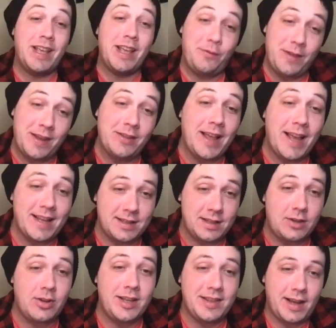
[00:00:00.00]
if he lands
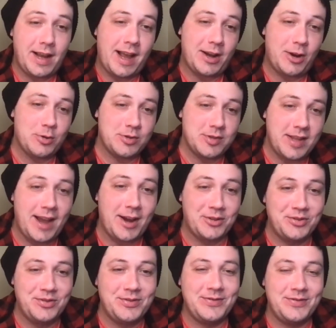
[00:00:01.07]
clean, the guy goes down.